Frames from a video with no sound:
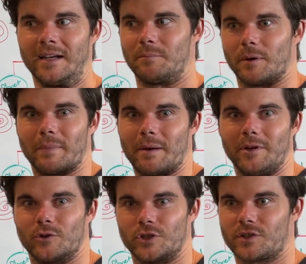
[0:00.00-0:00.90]
but maybe
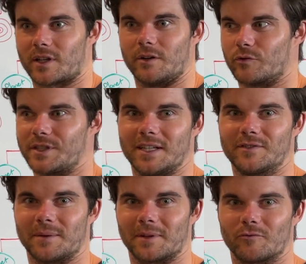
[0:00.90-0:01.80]
you're just going to
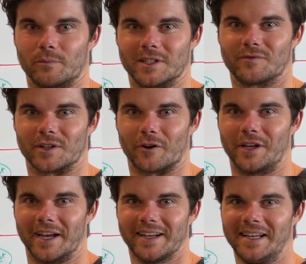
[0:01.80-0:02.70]
receive something from this video,
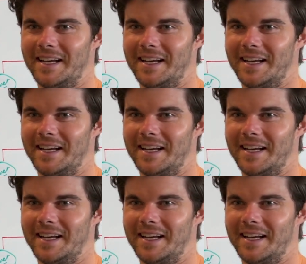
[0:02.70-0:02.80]
yeah?